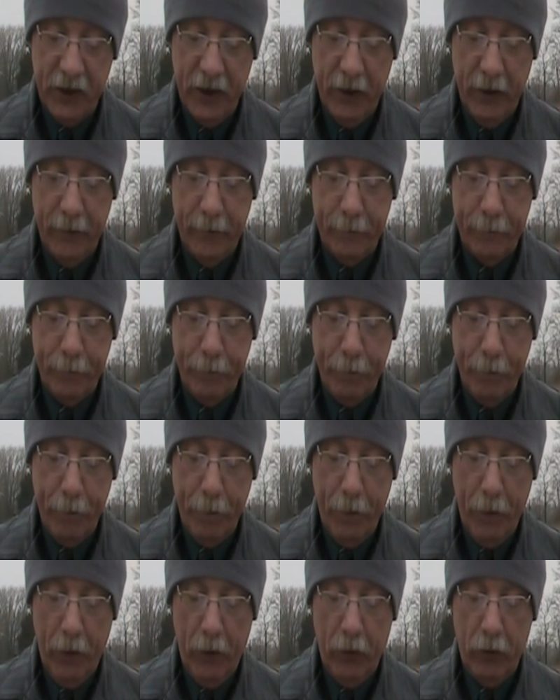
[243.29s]
here,
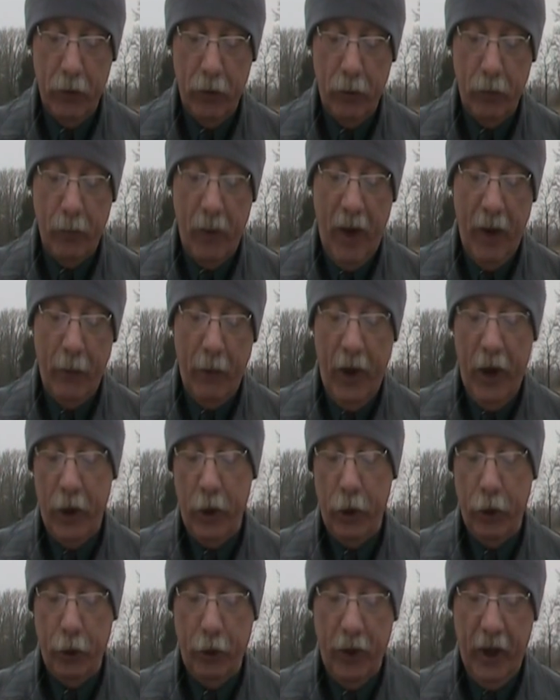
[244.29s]
my right,
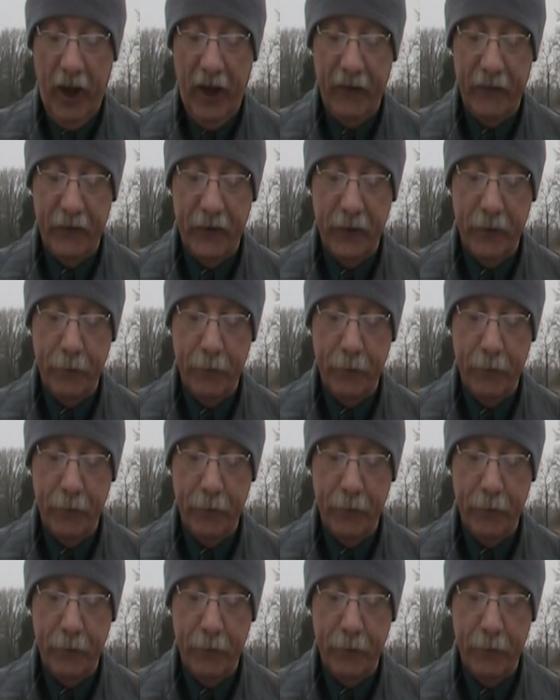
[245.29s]
your left,